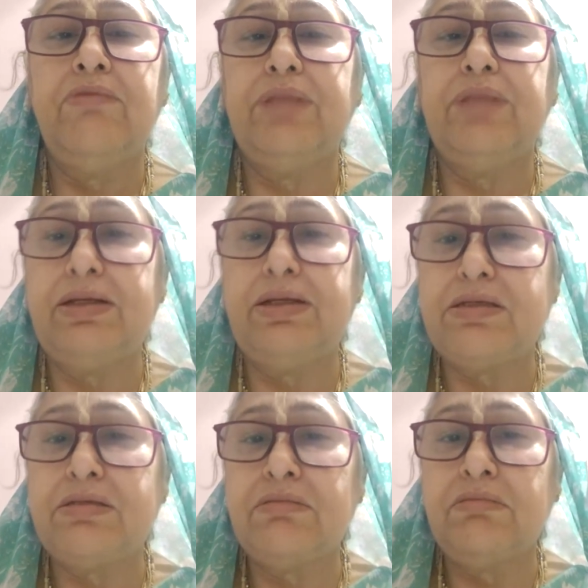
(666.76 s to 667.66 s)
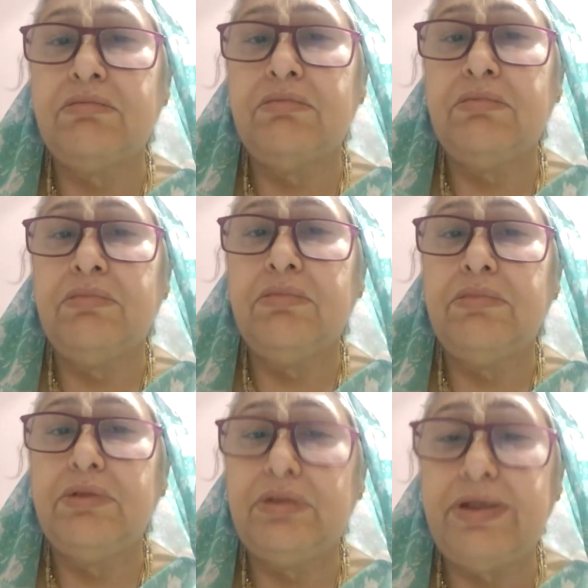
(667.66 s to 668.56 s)
that is
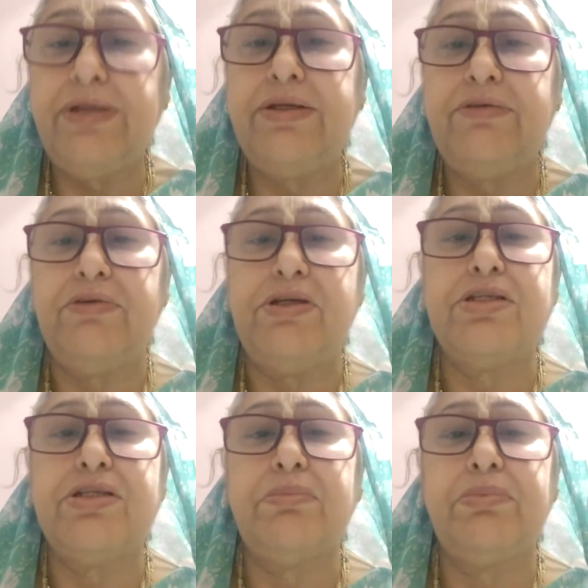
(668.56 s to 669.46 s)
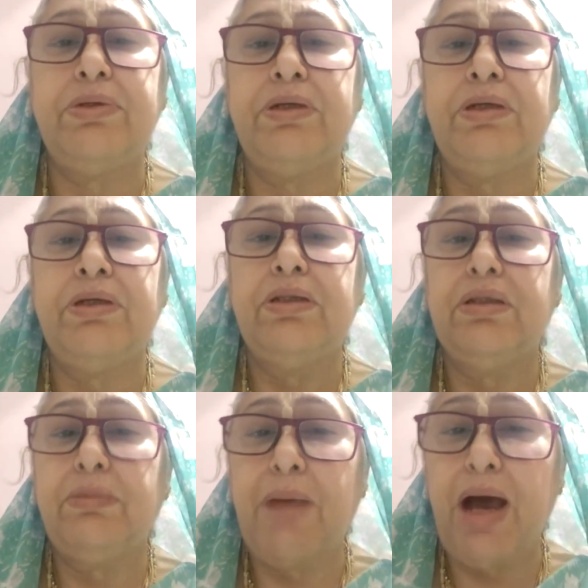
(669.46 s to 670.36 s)
deity worship,
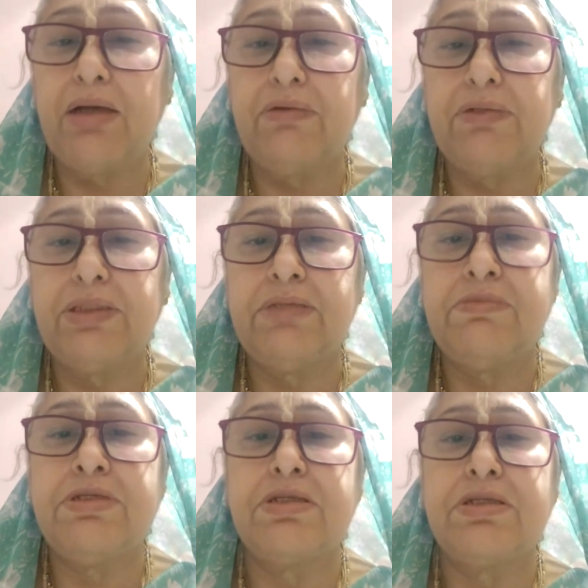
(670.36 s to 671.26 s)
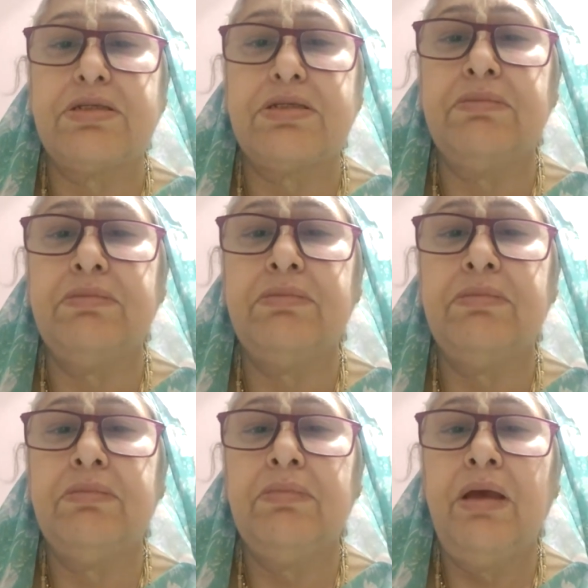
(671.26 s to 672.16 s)
the Bhagavatam system
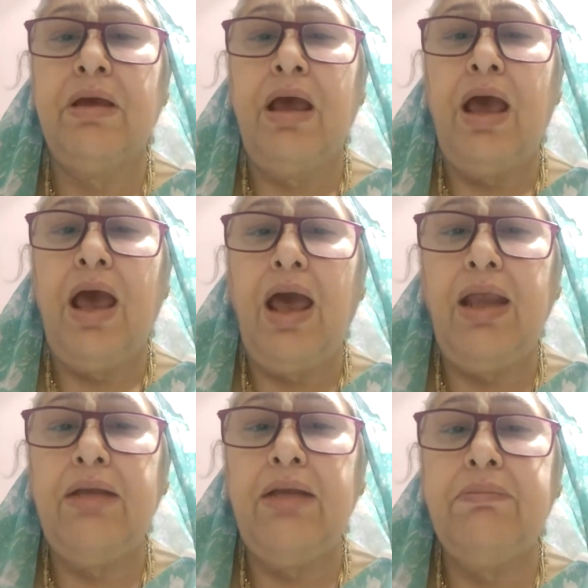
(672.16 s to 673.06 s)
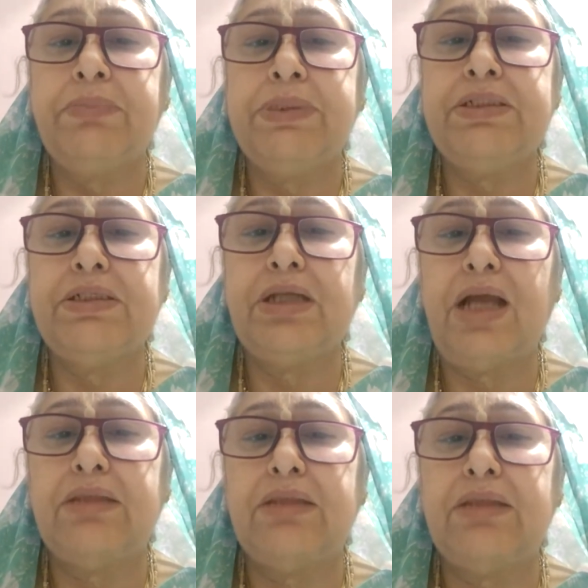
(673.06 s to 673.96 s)
and
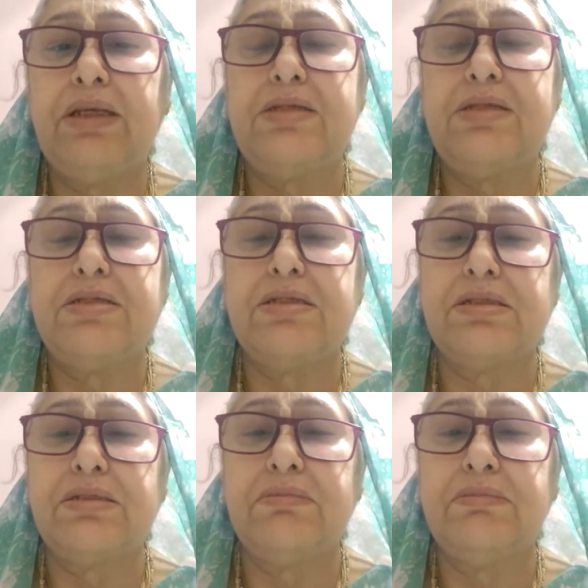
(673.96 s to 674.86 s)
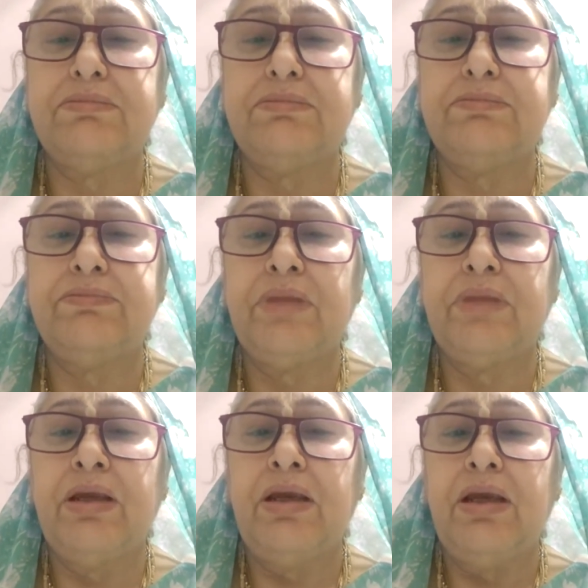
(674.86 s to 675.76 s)
Pancharatrika system.
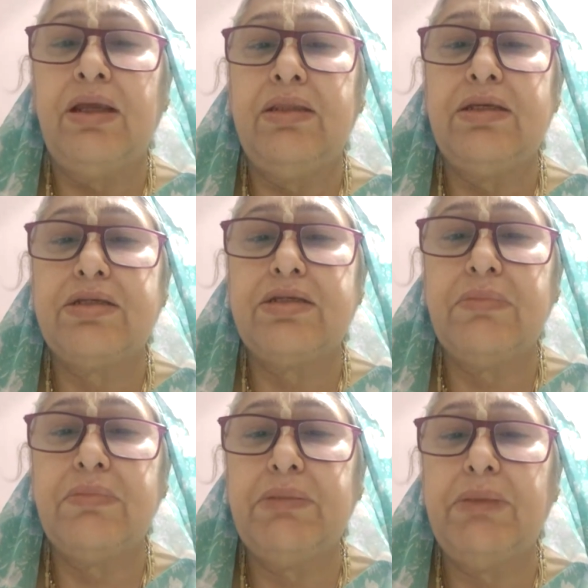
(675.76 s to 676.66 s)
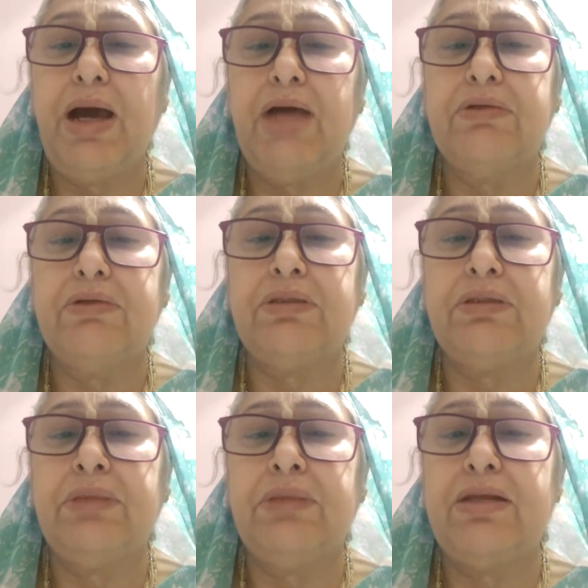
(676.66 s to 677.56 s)
In the Srimad
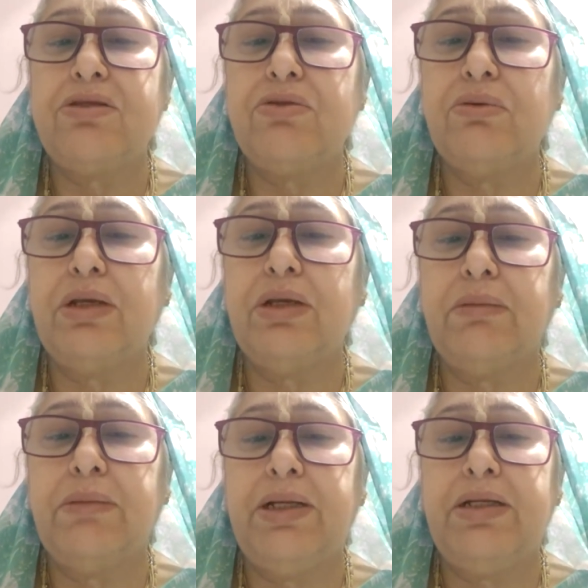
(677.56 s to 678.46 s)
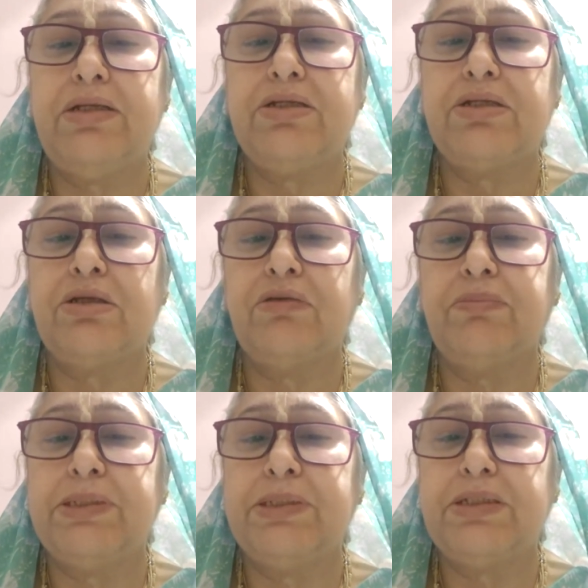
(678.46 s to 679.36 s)
Bhagavatam, there is no recommendation of
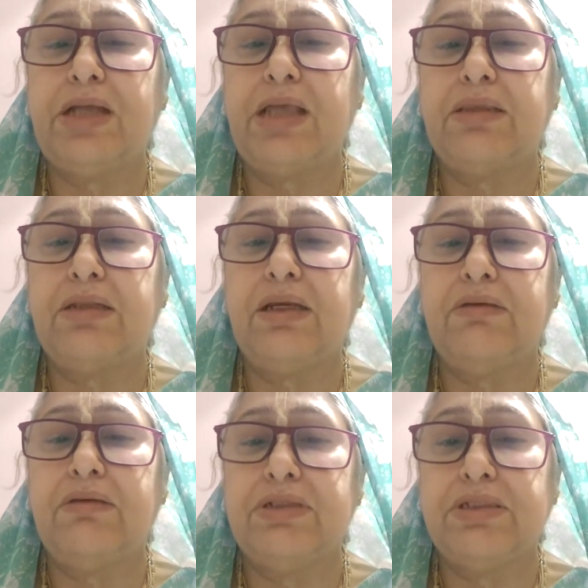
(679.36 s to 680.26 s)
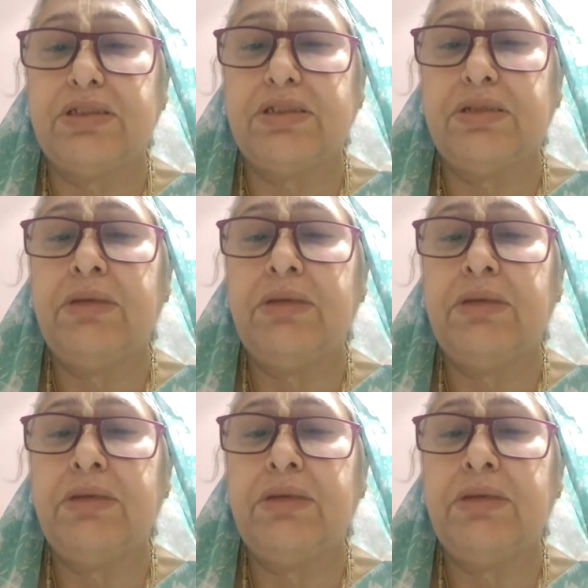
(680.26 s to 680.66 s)
Pancharatrika worship